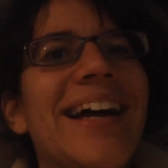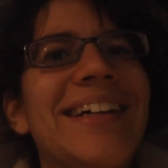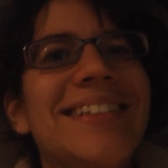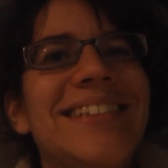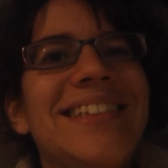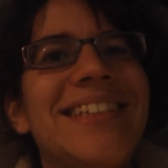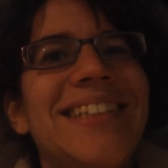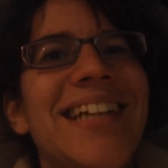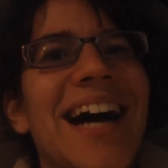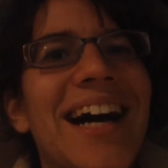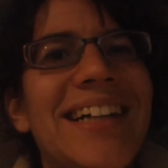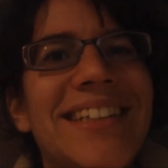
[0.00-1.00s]
and it's just
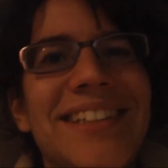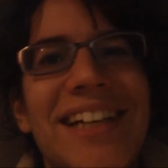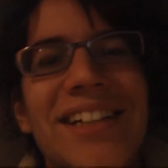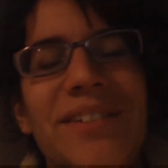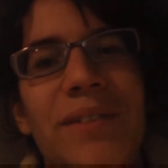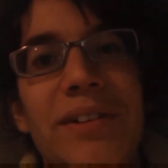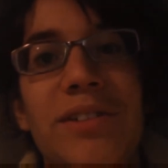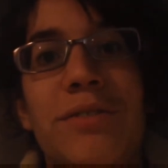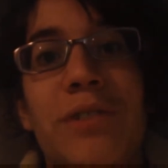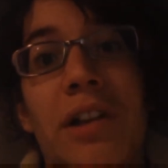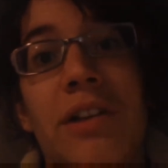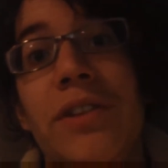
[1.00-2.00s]
not designed in ways that are
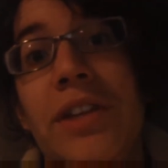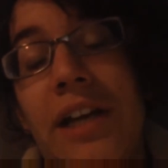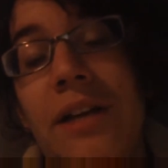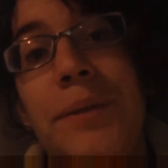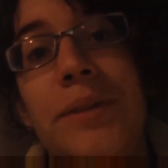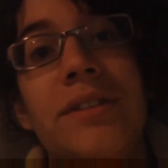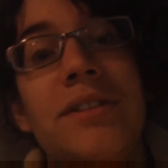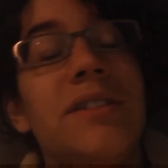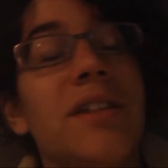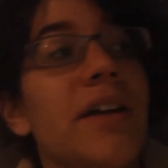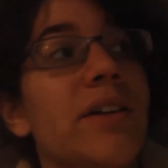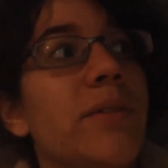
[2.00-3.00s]
friendly for the animals. It's
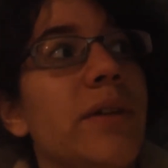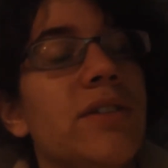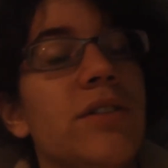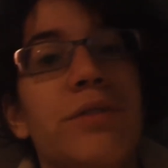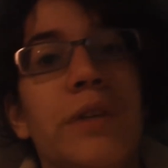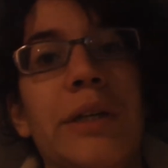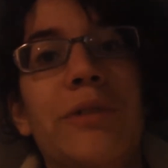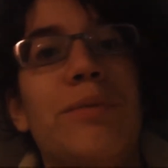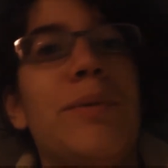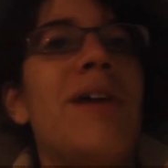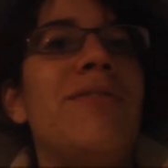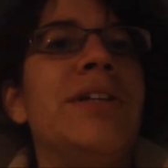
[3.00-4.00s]
designed in ways that are friendly for
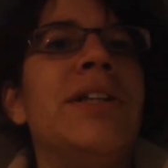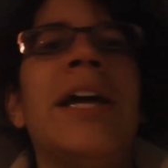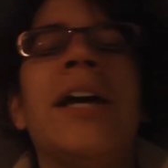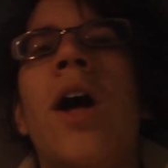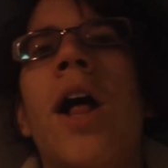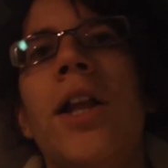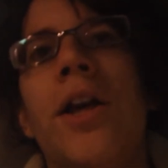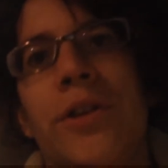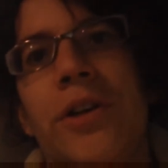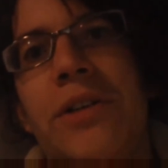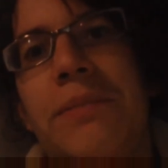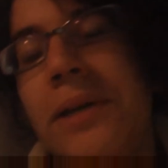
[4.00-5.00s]
profit, like all
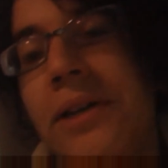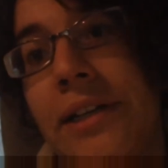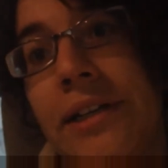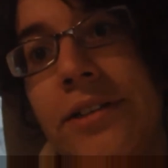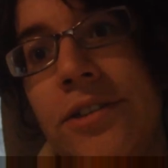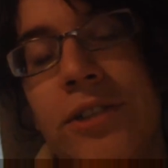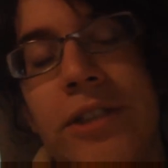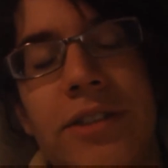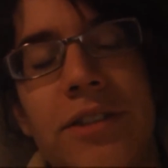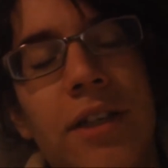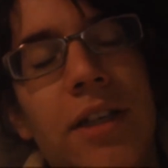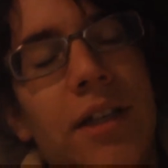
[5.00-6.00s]
other good American industries.